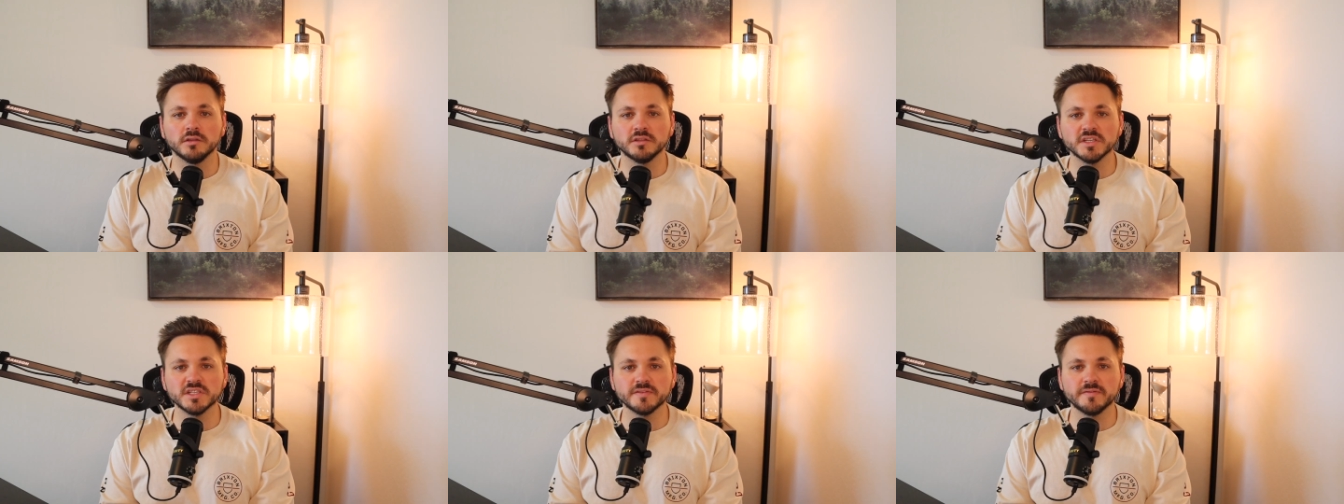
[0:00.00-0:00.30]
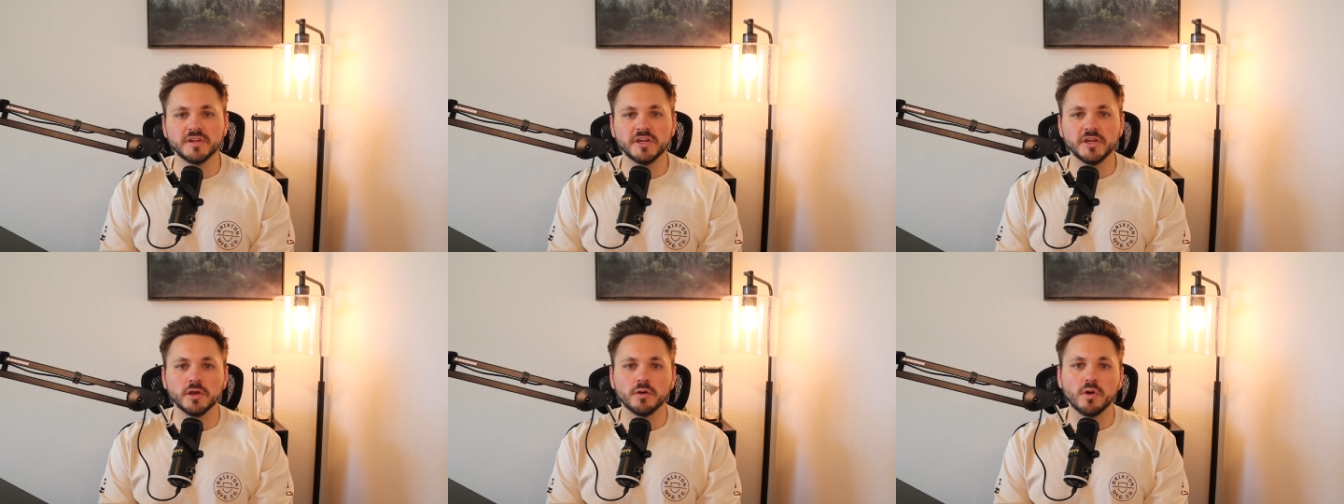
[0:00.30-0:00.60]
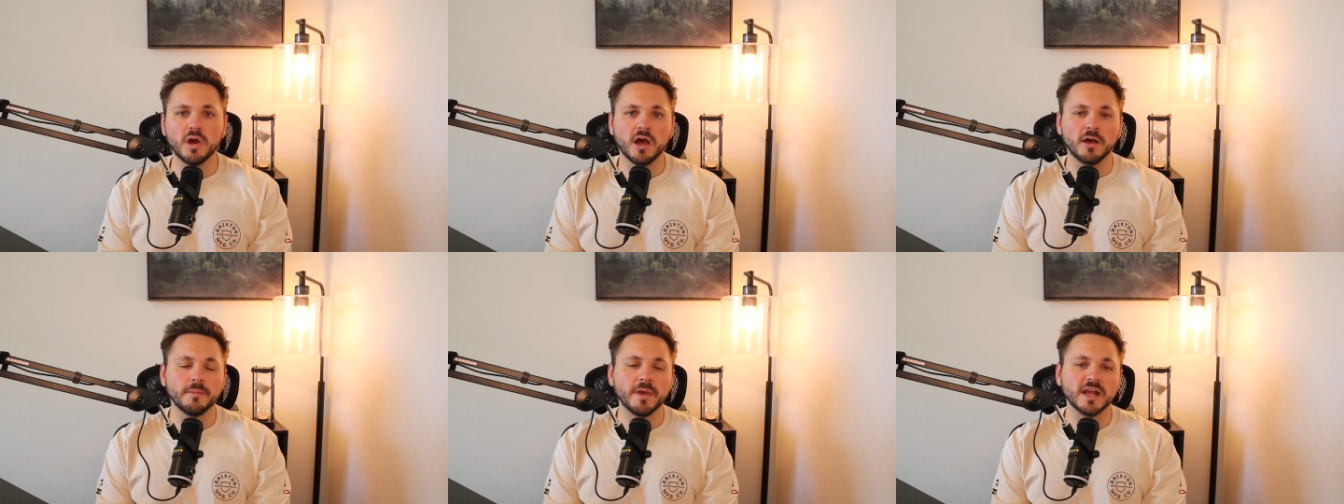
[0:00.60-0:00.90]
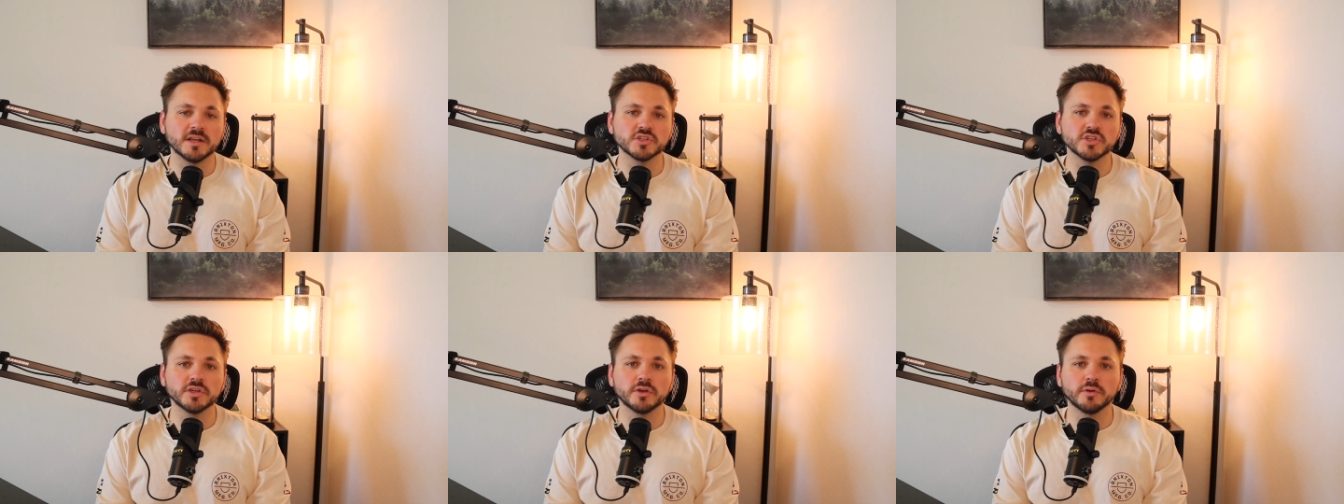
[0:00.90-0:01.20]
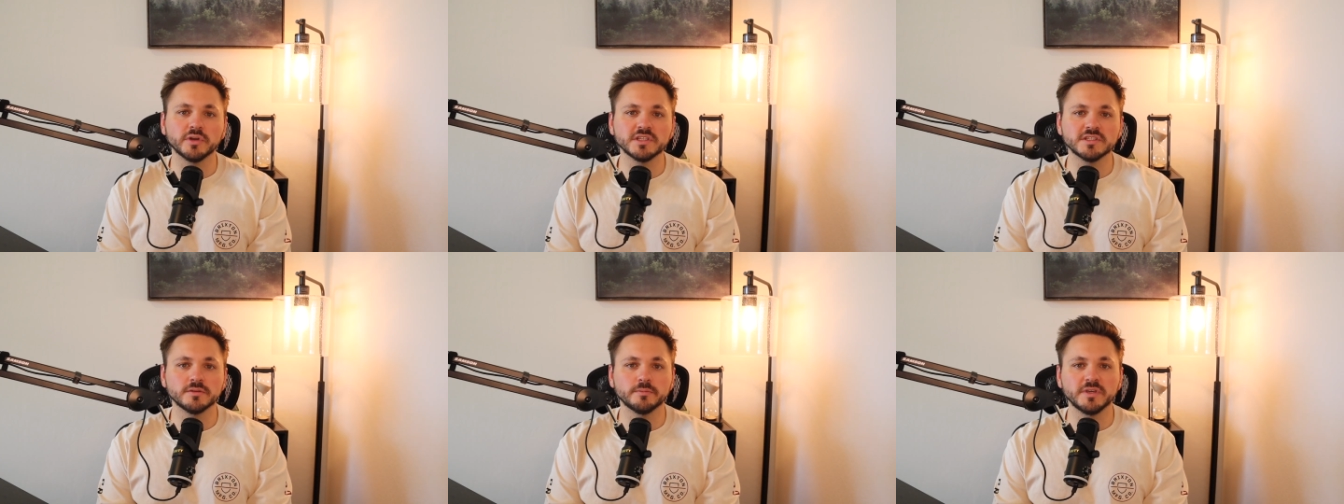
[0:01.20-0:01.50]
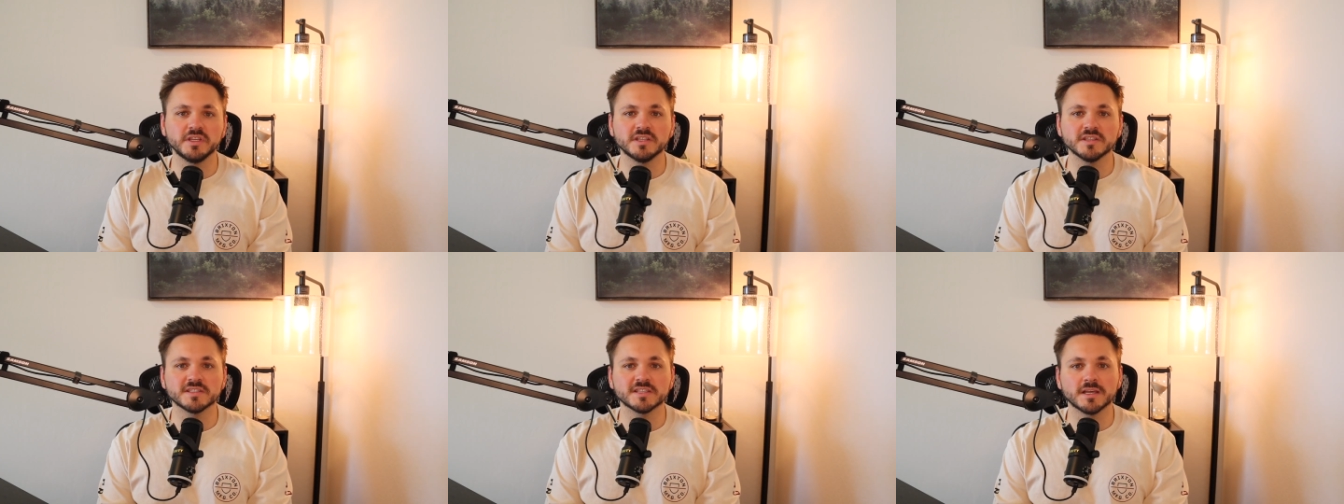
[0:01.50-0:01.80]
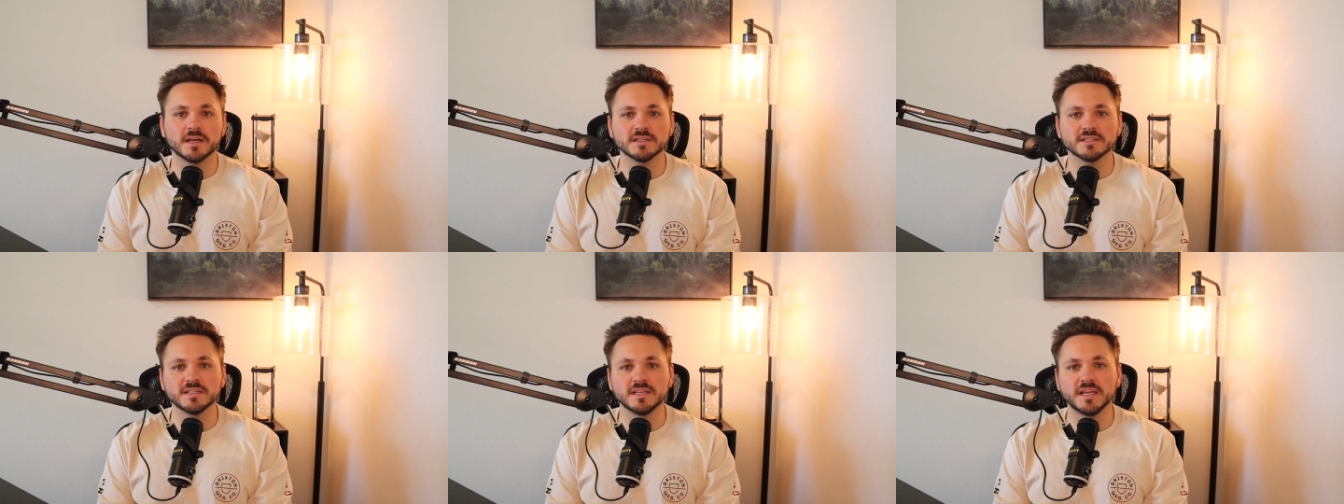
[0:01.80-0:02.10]
In this video, I'm actually going to be
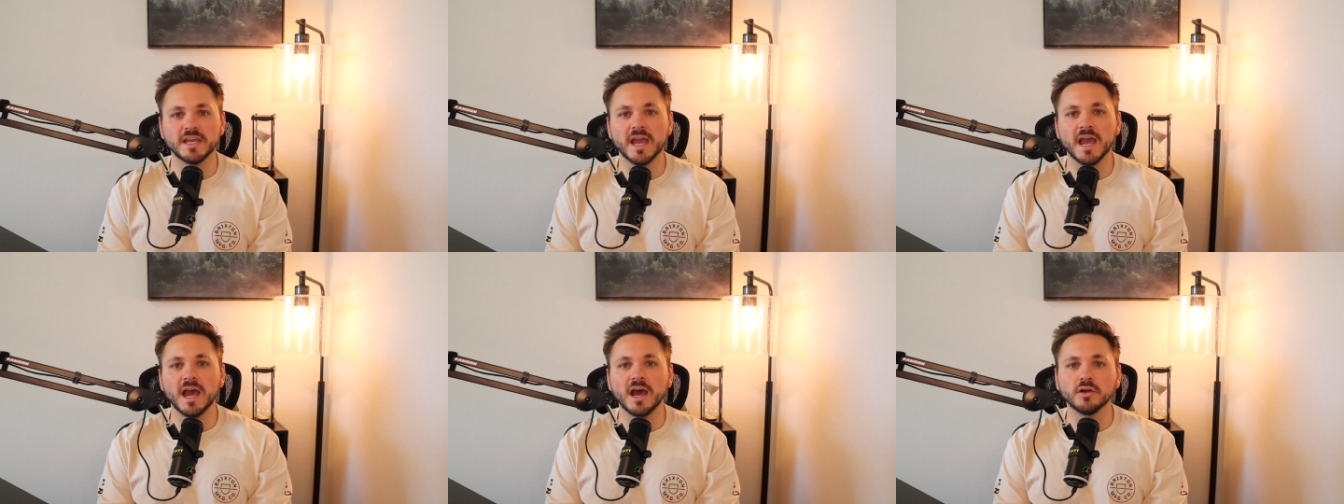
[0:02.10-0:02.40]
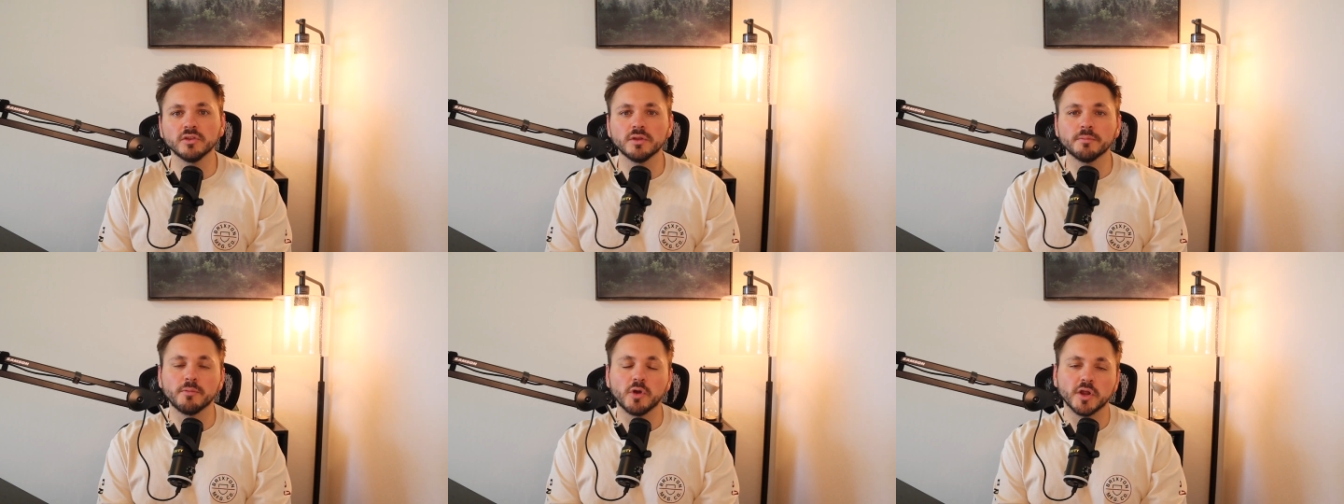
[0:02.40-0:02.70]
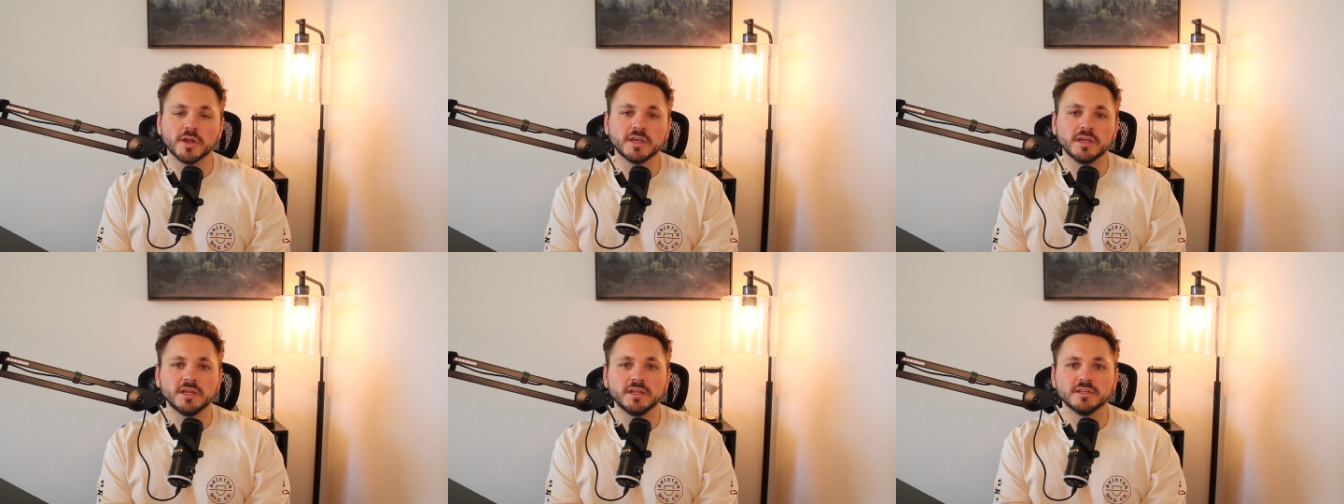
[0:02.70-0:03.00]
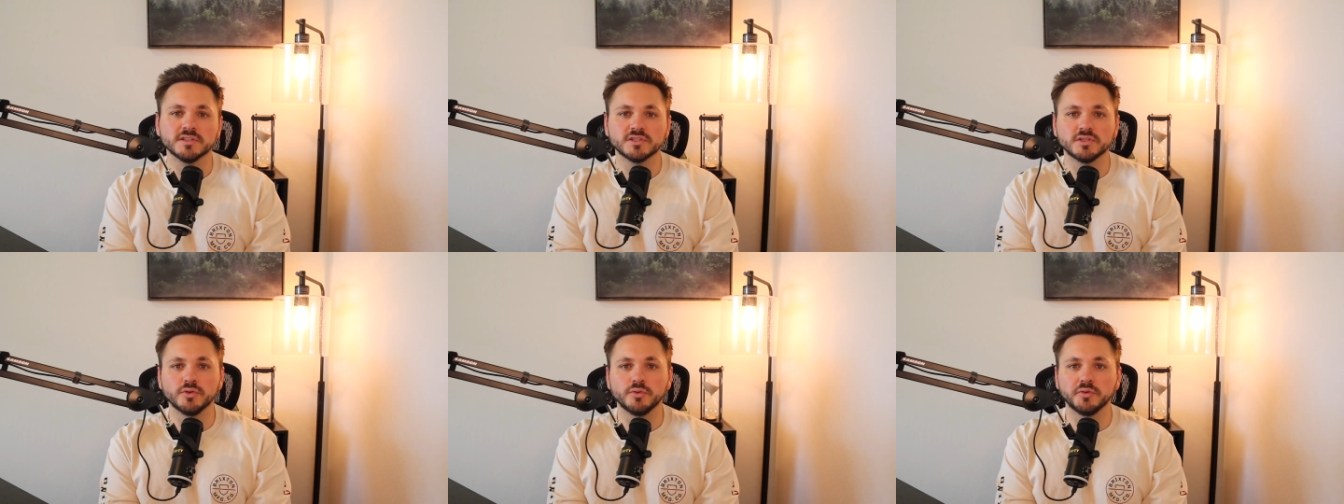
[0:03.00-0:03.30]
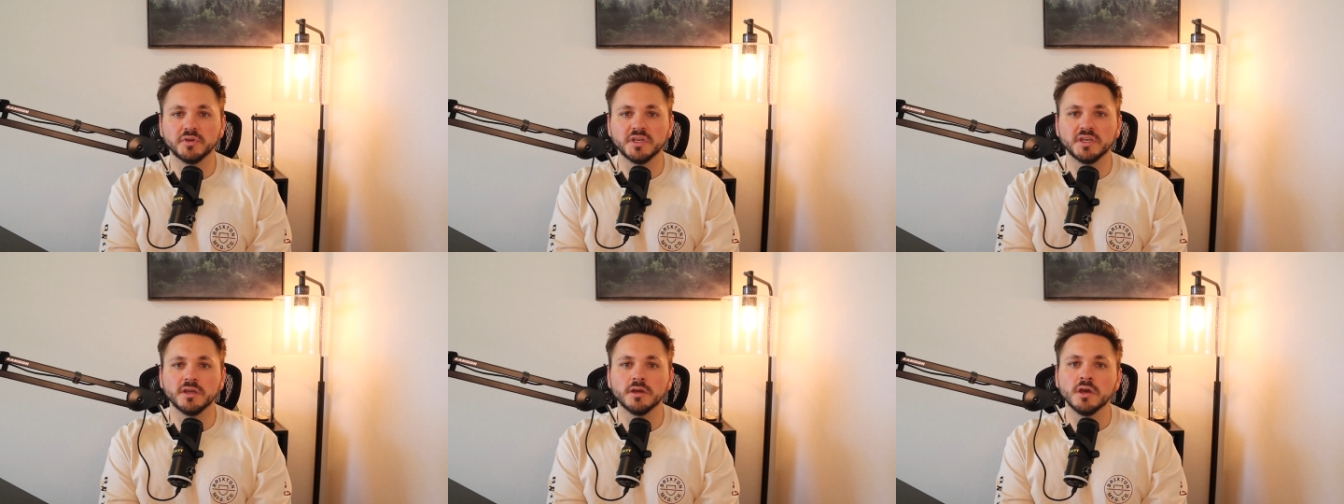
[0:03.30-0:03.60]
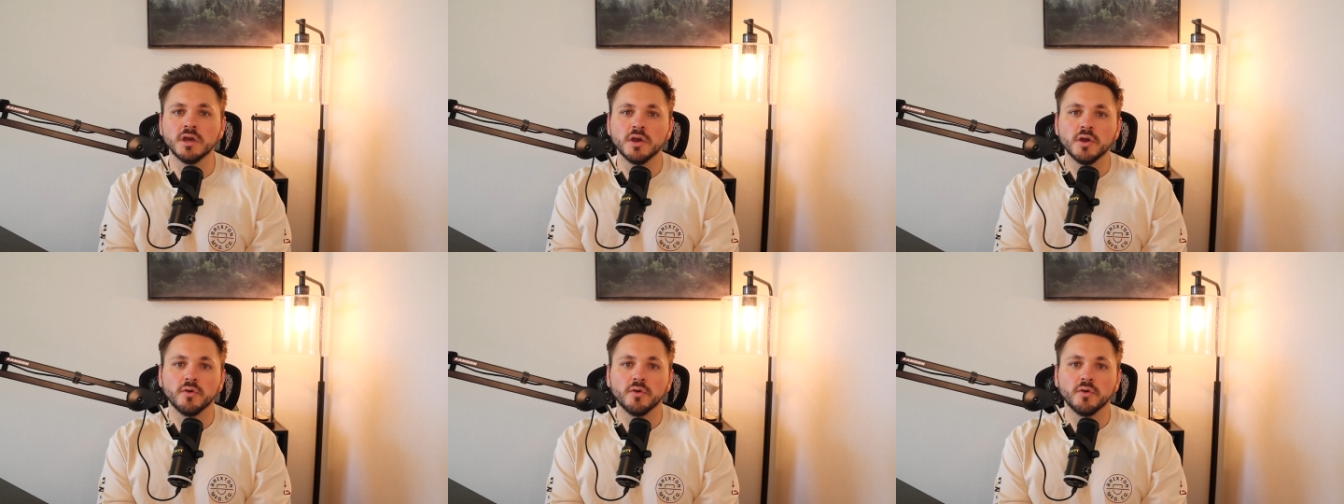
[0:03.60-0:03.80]
discussing how the market is doing